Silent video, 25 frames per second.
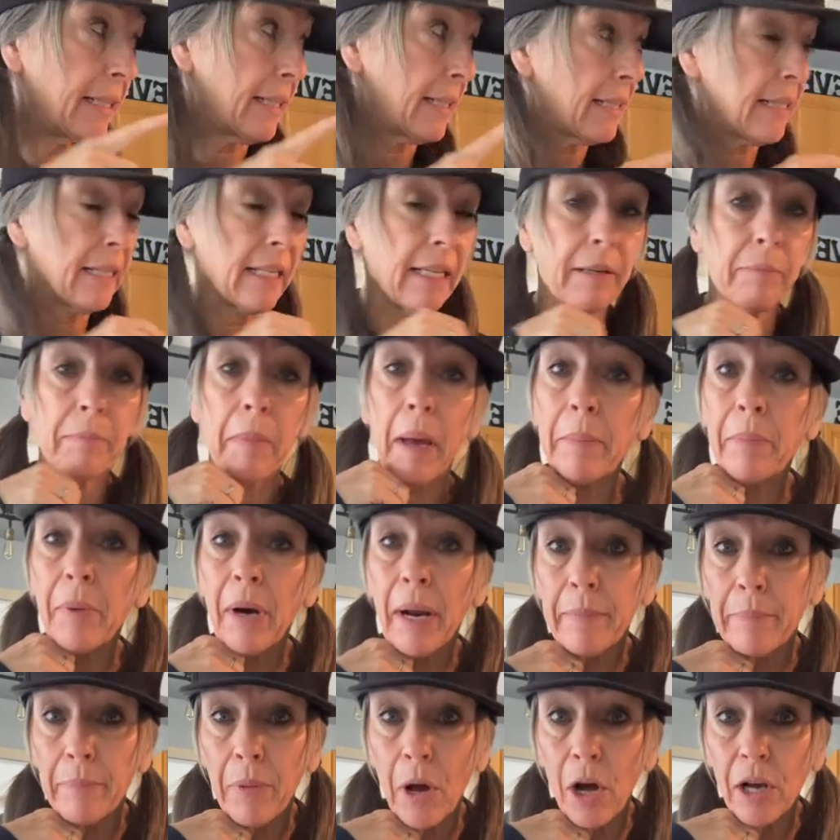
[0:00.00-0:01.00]
it's in my
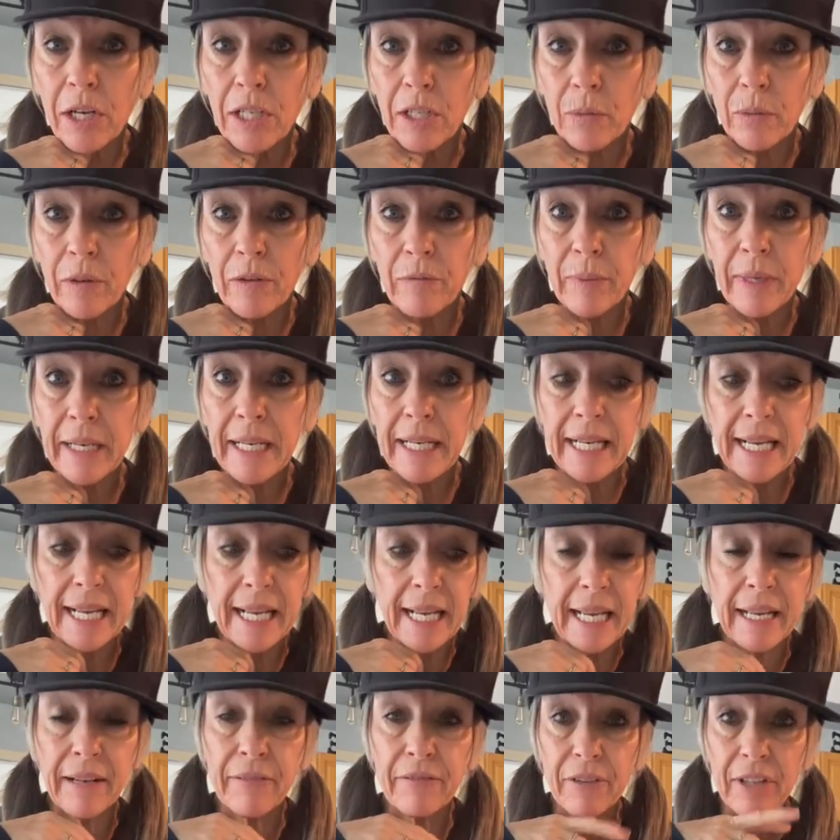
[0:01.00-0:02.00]
bread box. We've been
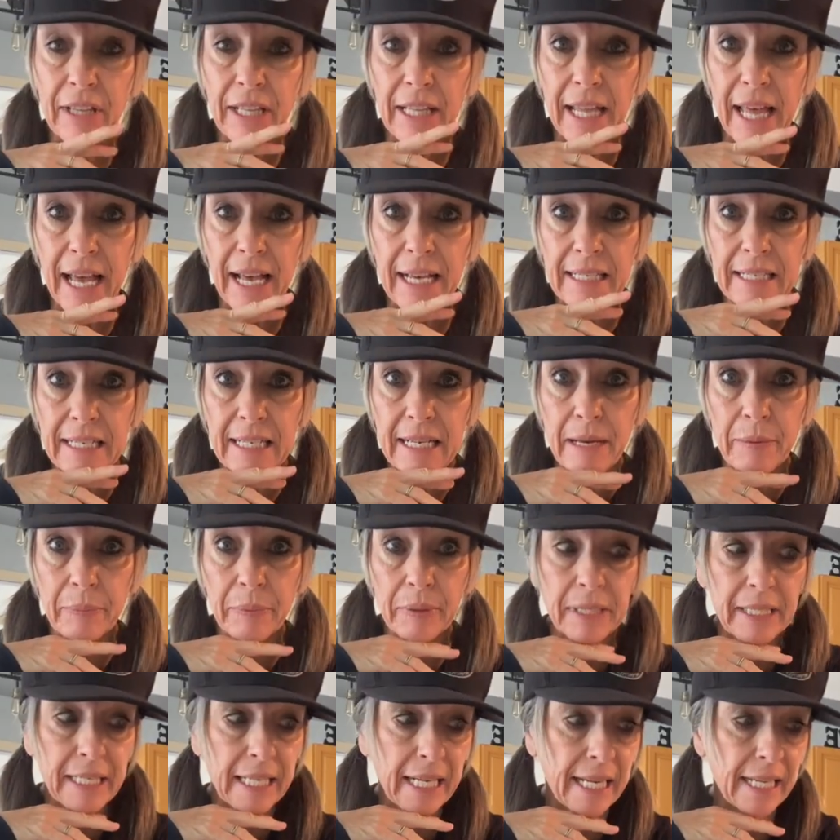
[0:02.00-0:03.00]
eating it for the last
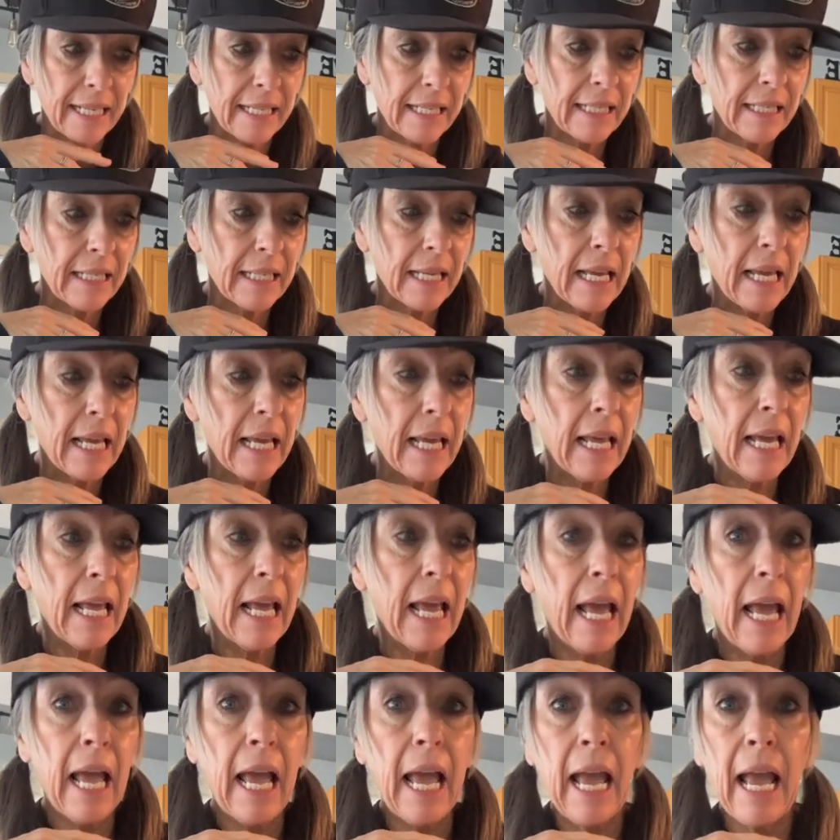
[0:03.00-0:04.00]
couple of days.
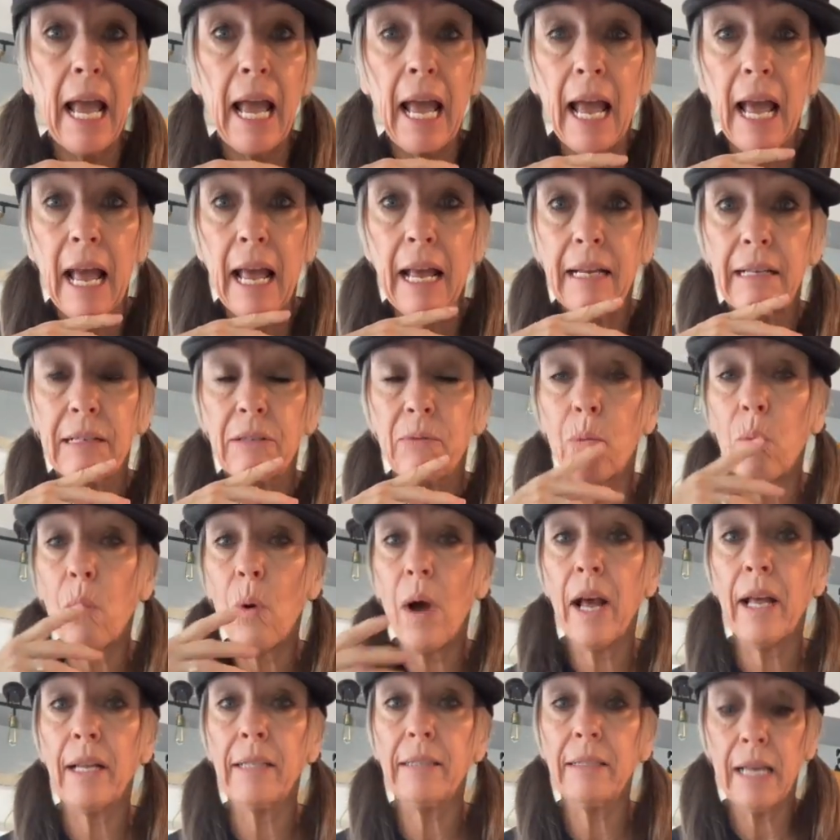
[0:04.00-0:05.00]
And
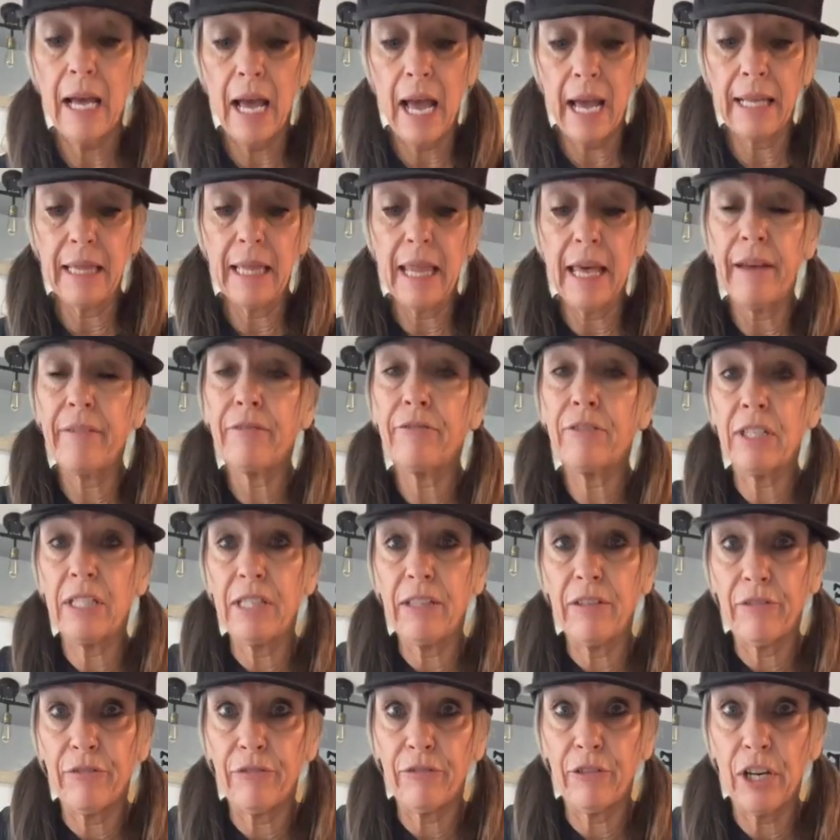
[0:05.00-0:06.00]
one I left
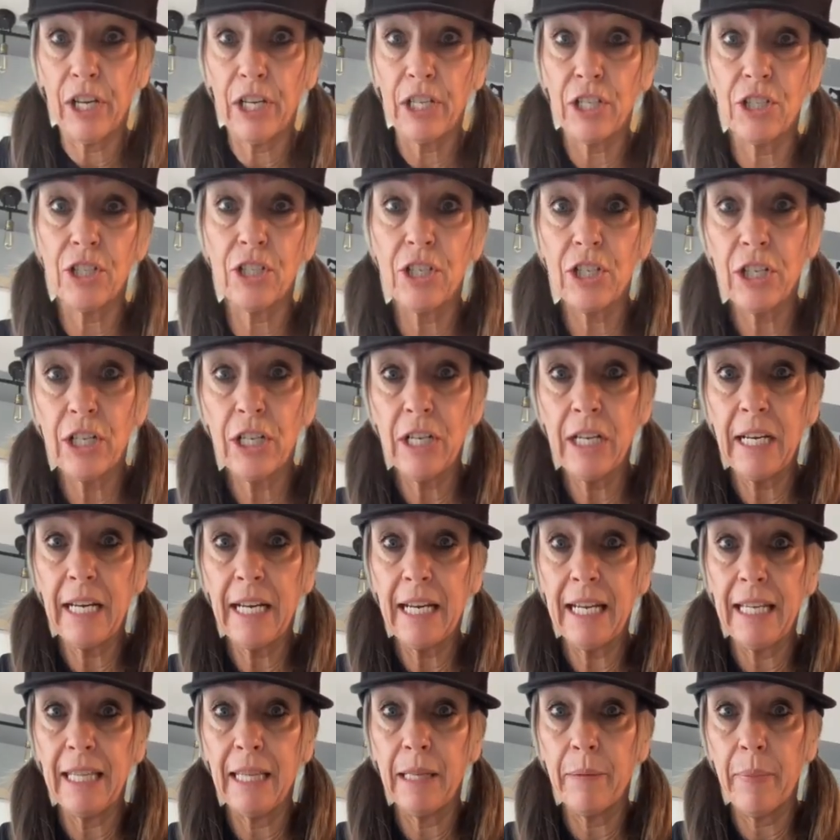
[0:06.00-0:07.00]
in the fridge
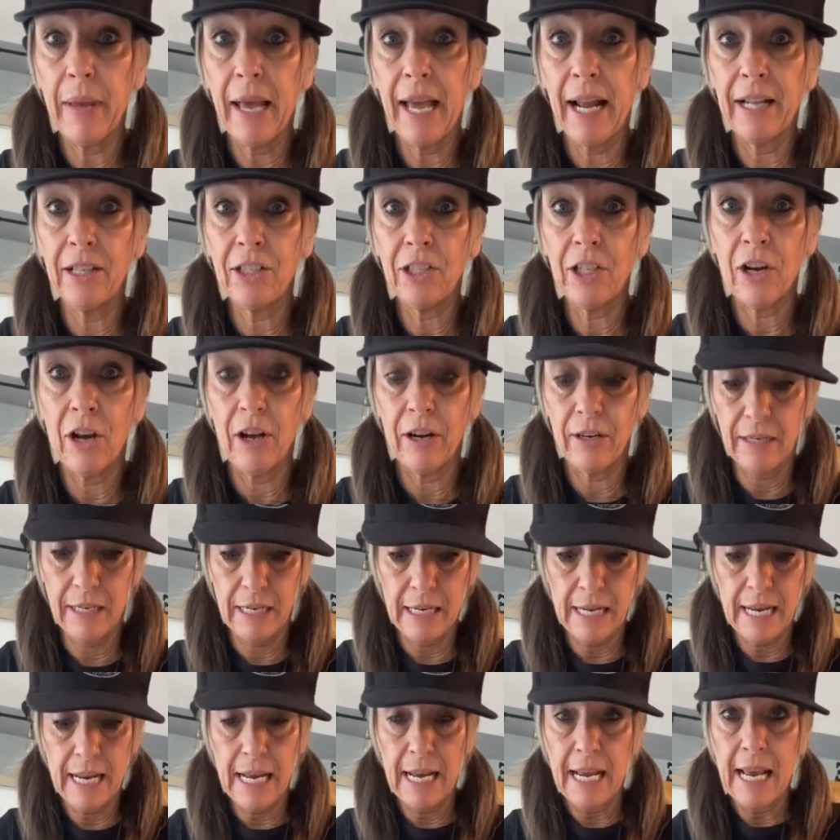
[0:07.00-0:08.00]
in the banneton.
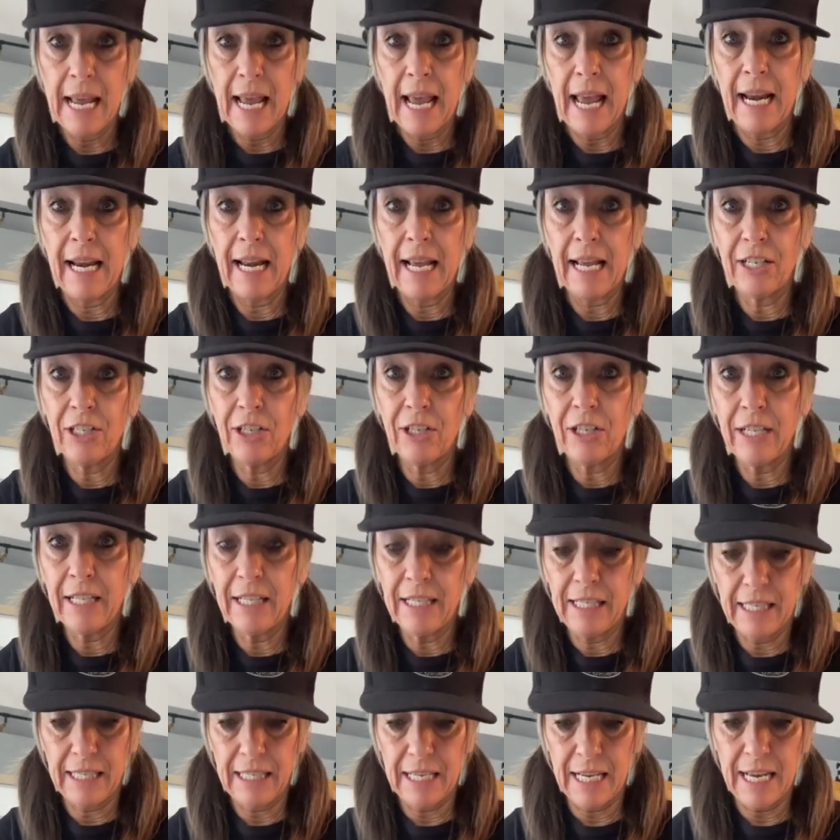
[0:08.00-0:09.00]
And as you
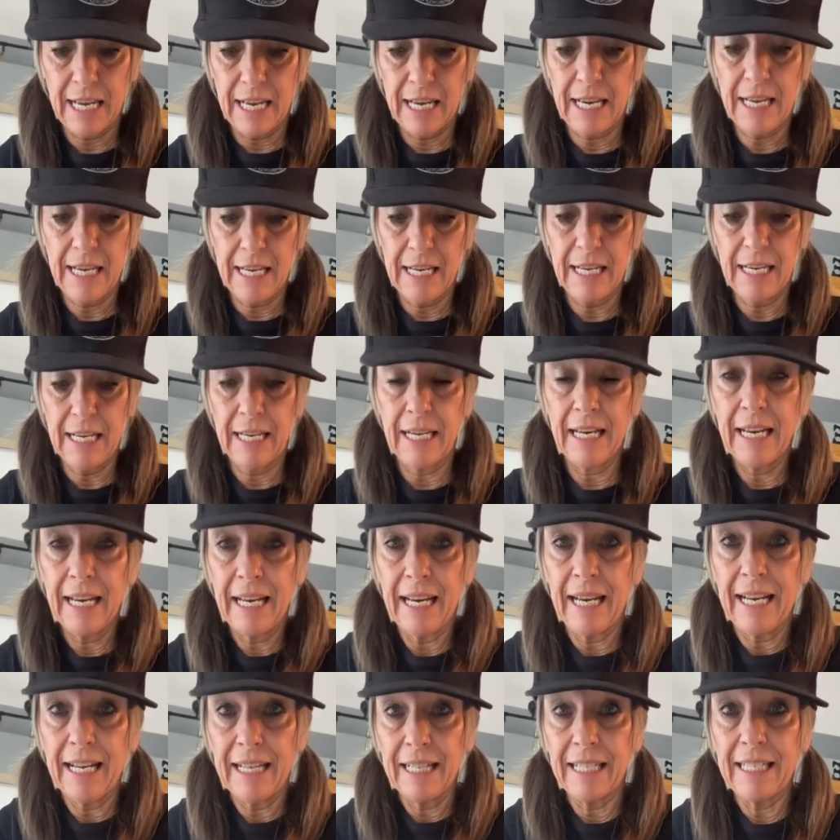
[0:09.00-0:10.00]
can see,
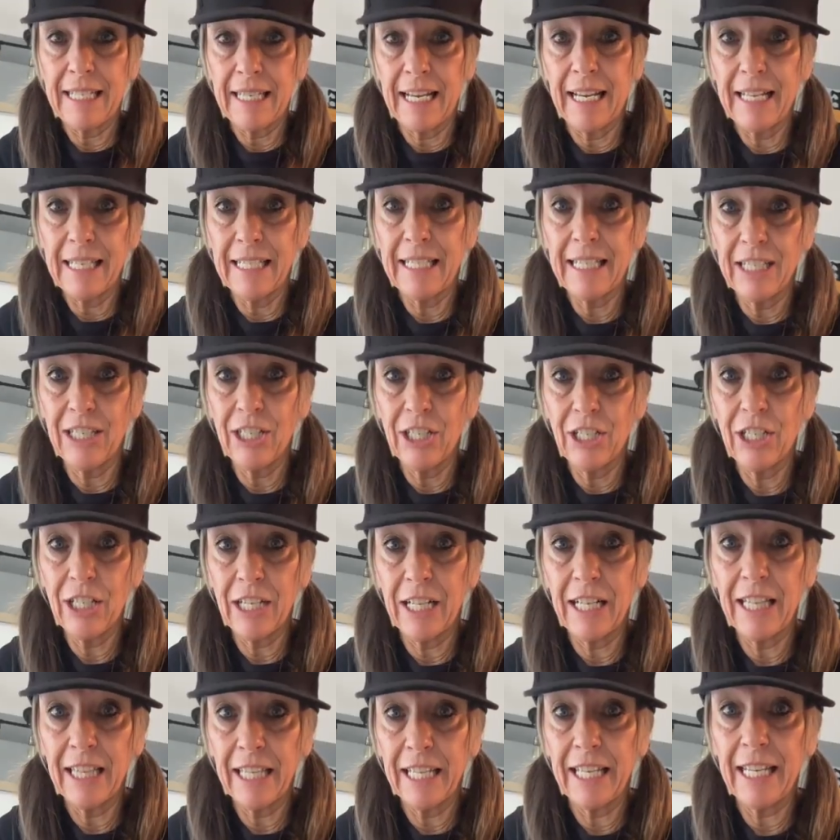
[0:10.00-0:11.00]
it's nice and
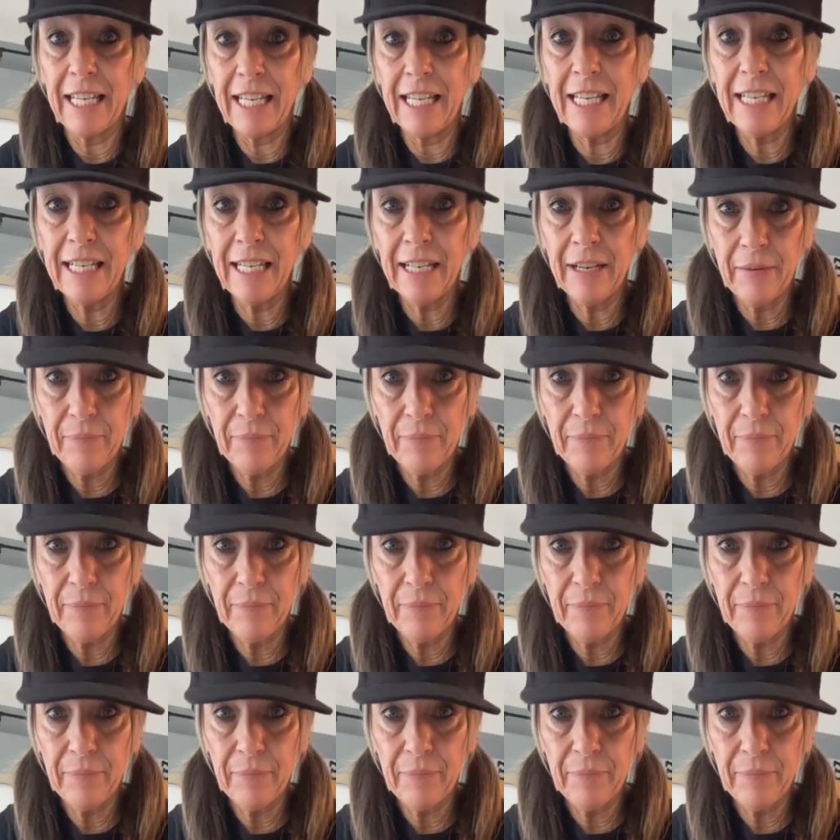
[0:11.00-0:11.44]
jiggly,